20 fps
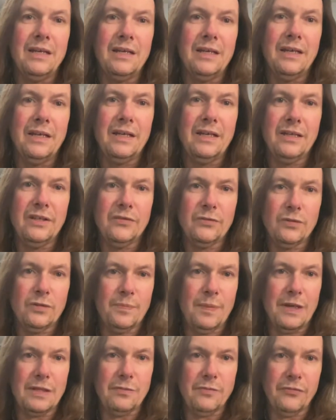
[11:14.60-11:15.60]
is
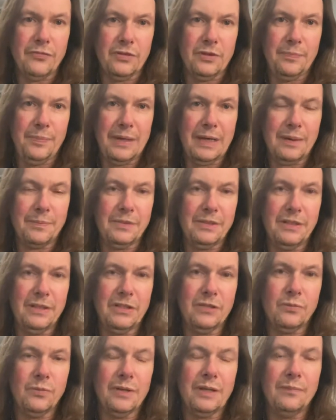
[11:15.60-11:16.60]
responsible for the pickups in
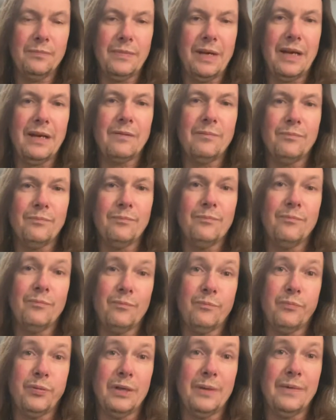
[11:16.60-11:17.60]
this one and
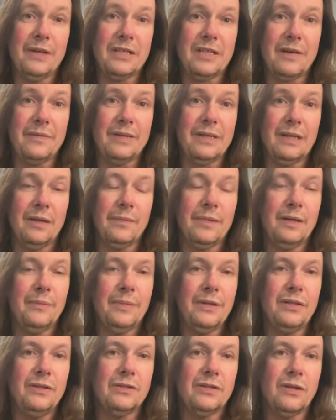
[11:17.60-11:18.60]
pretty much everything I'm going to be
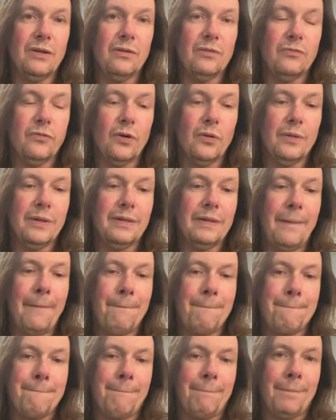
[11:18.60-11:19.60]
using going forward,
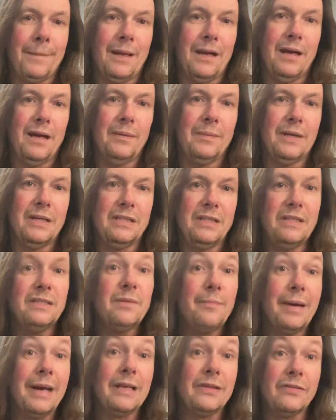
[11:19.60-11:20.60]
because he's a
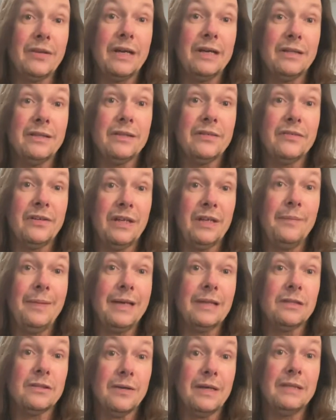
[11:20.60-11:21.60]
mad scientist and he
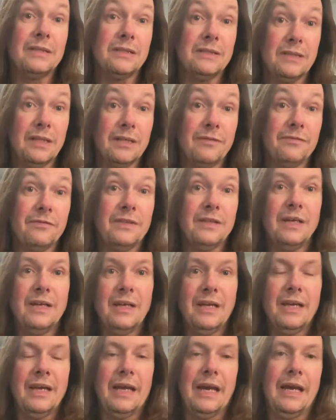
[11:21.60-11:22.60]
makes crazy stuff,
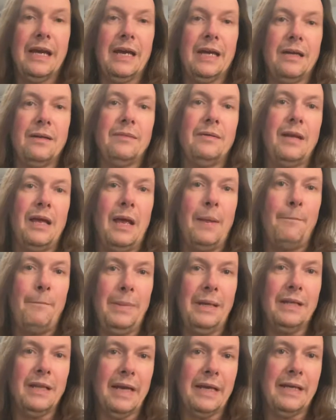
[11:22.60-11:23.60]
and
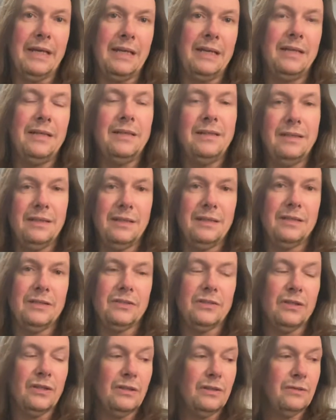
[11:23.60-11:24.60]
me likey.
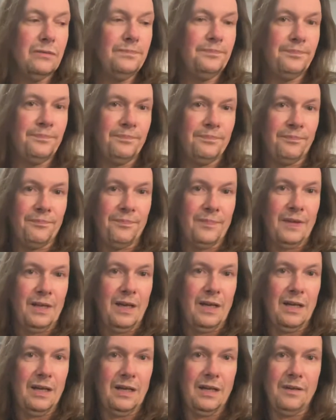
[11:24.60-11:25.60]
So
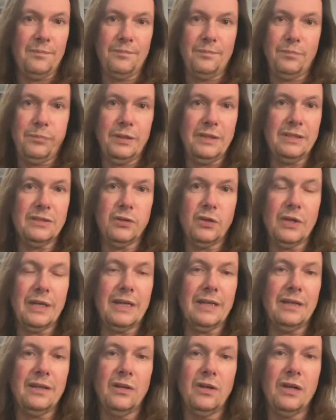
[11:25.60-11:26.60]
please look
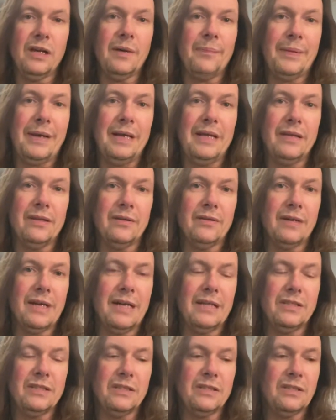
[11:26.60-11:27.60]
up any of their
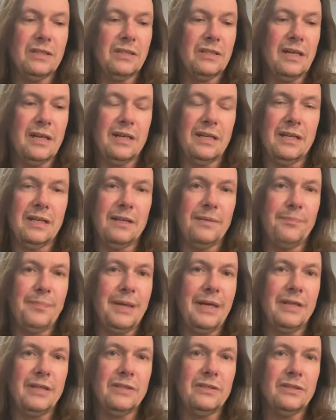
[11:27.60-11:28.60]
guys'
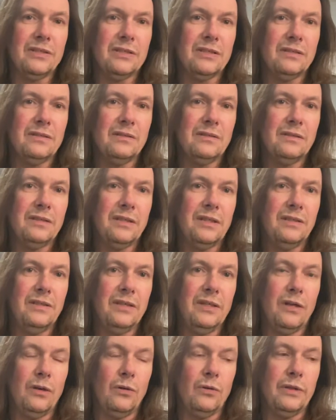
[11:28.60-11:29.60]
pages. You
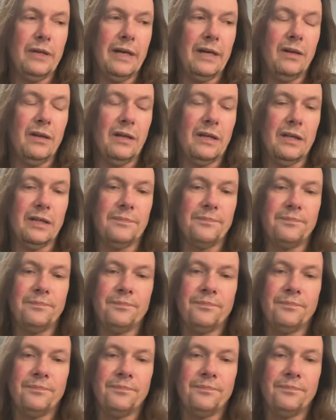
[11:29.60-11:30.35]
know who they all are.